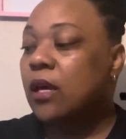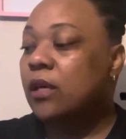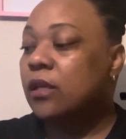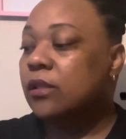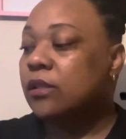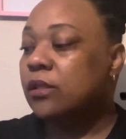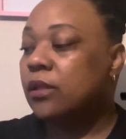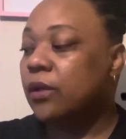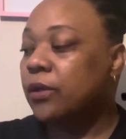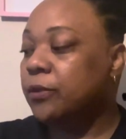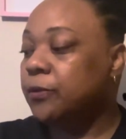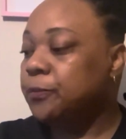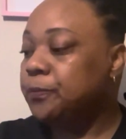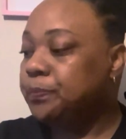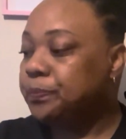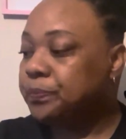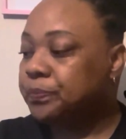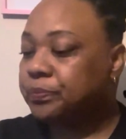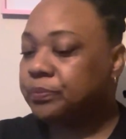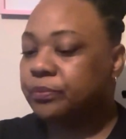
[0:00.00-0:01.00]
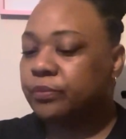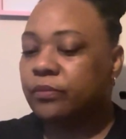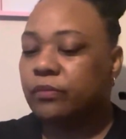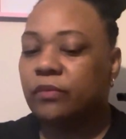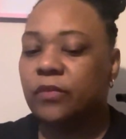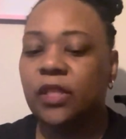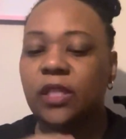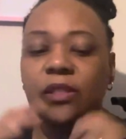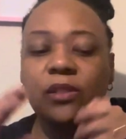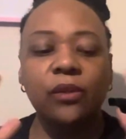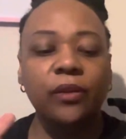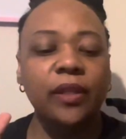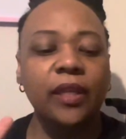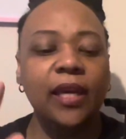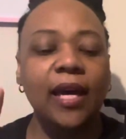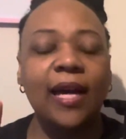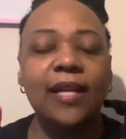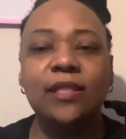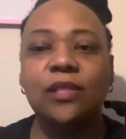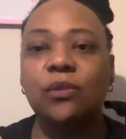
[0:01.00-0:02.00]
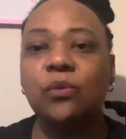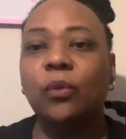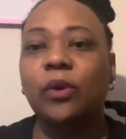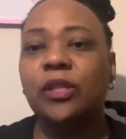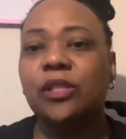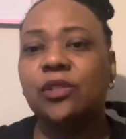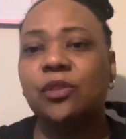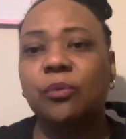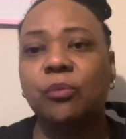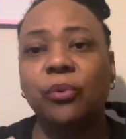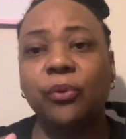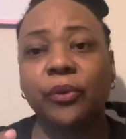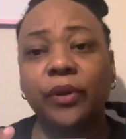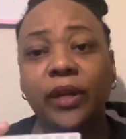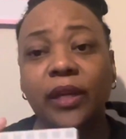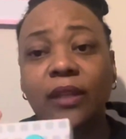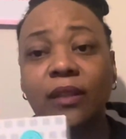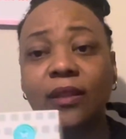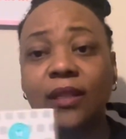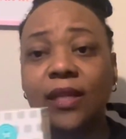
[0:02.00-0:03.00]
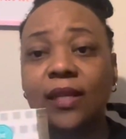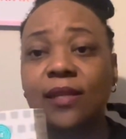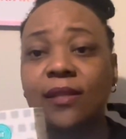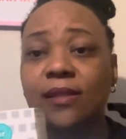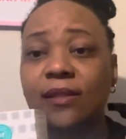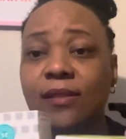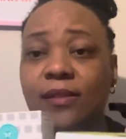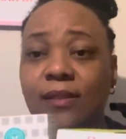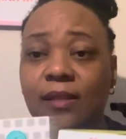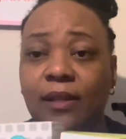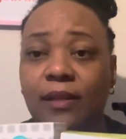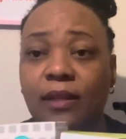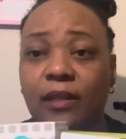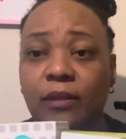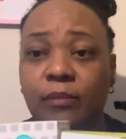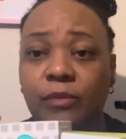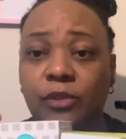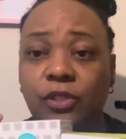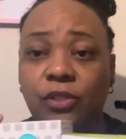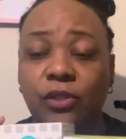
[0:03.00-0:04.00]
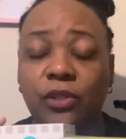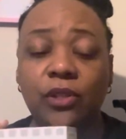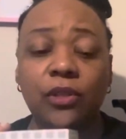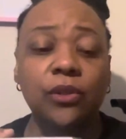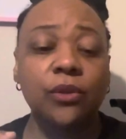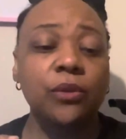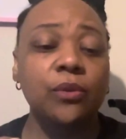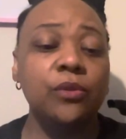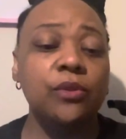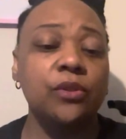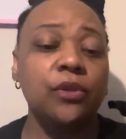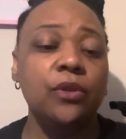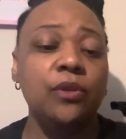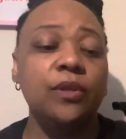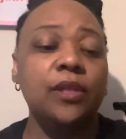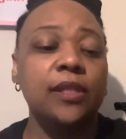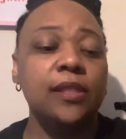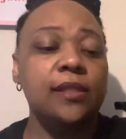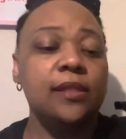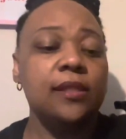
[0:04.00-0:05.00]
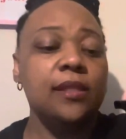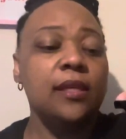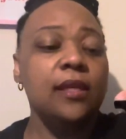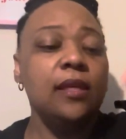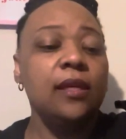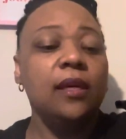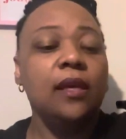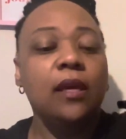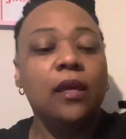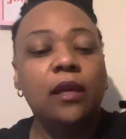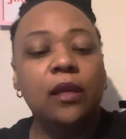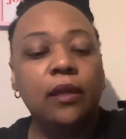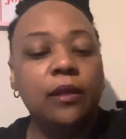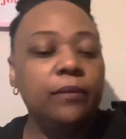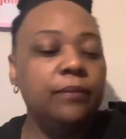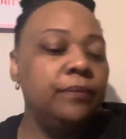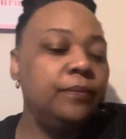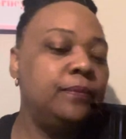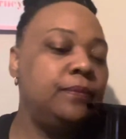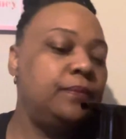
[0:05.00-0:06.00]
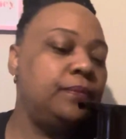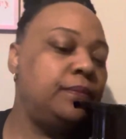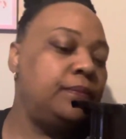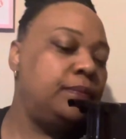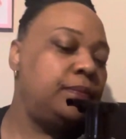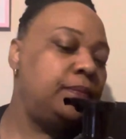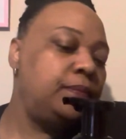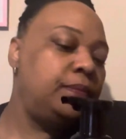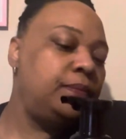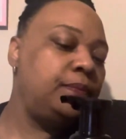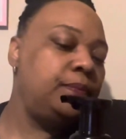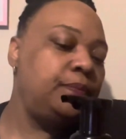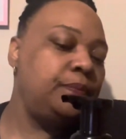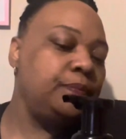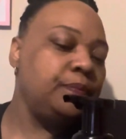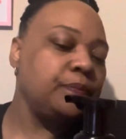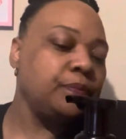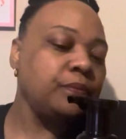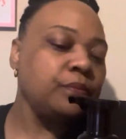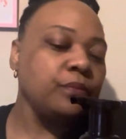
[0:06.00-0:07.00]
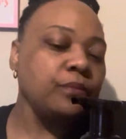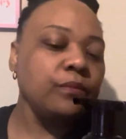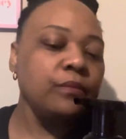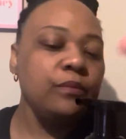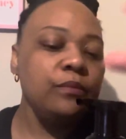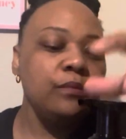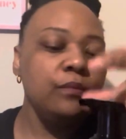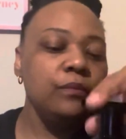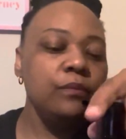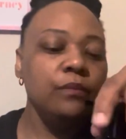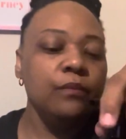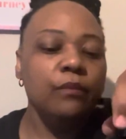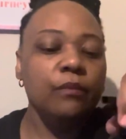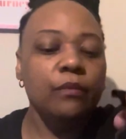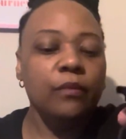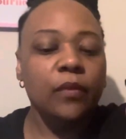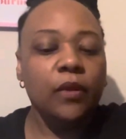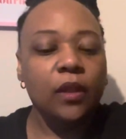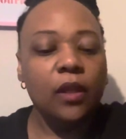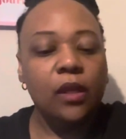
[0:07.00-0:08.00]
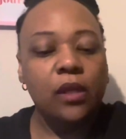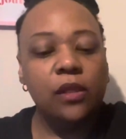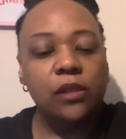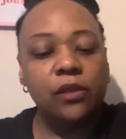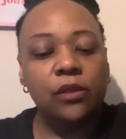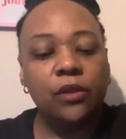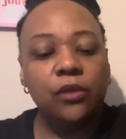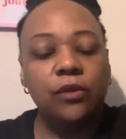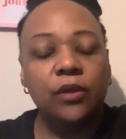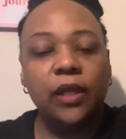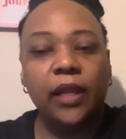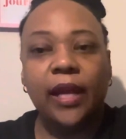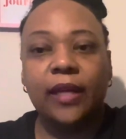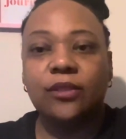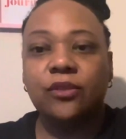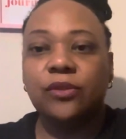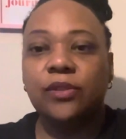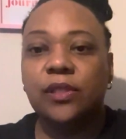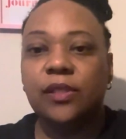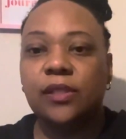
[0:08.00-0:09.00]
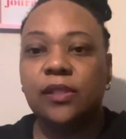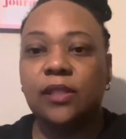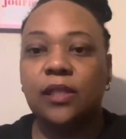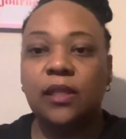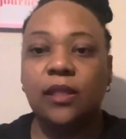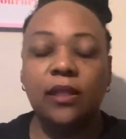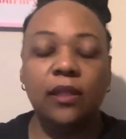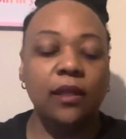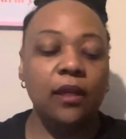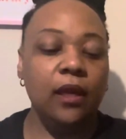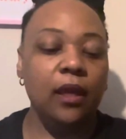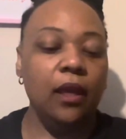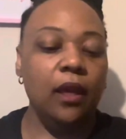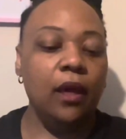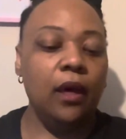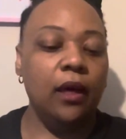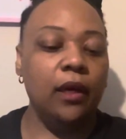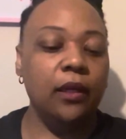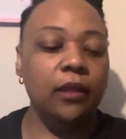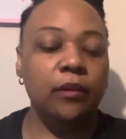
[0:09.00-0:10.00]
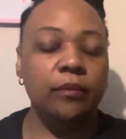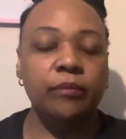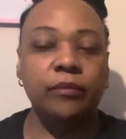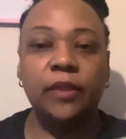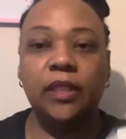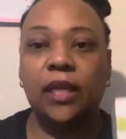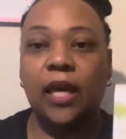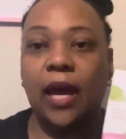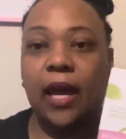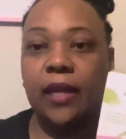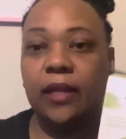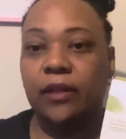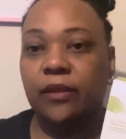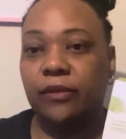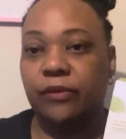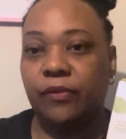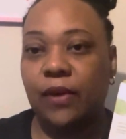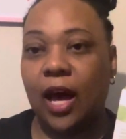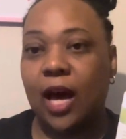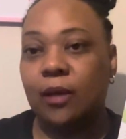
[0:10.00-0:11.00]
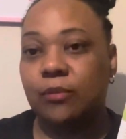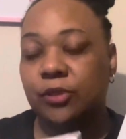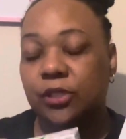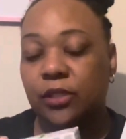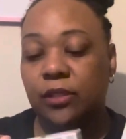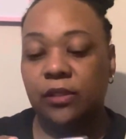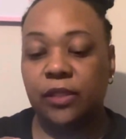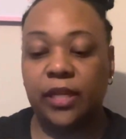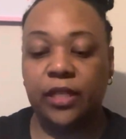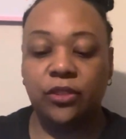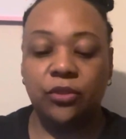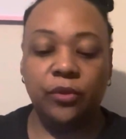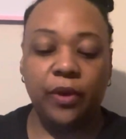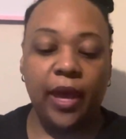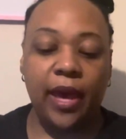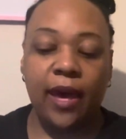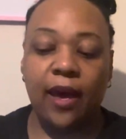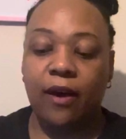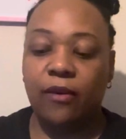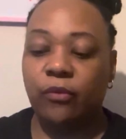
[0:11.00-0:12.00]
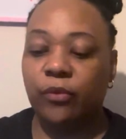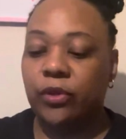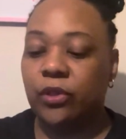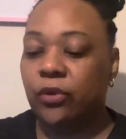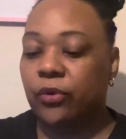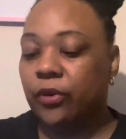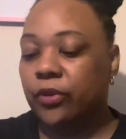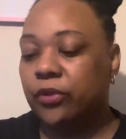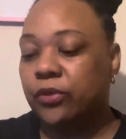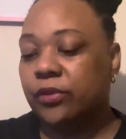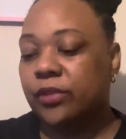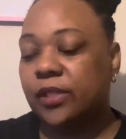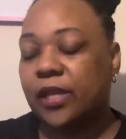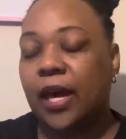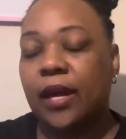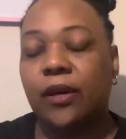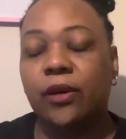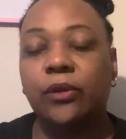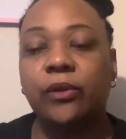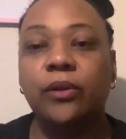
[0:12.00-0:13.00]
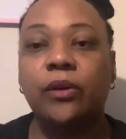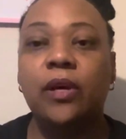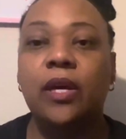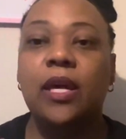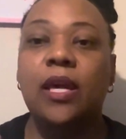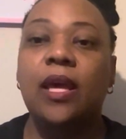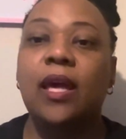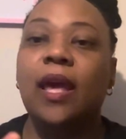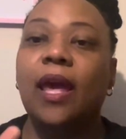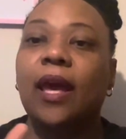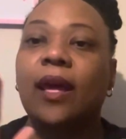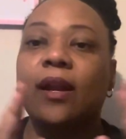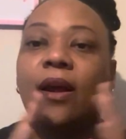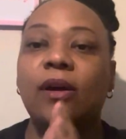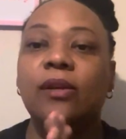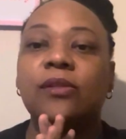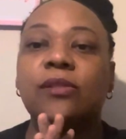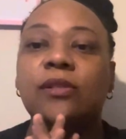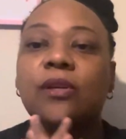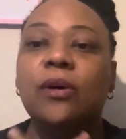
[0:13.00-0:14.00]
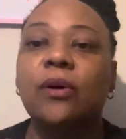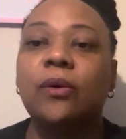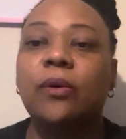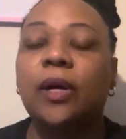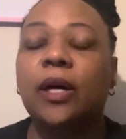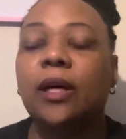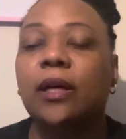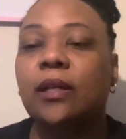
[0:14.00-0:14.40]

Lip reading: So yeah, I just wanted to bring these to you so you could see, so you could actually see the kind of options that you have when you're on your cycle. And also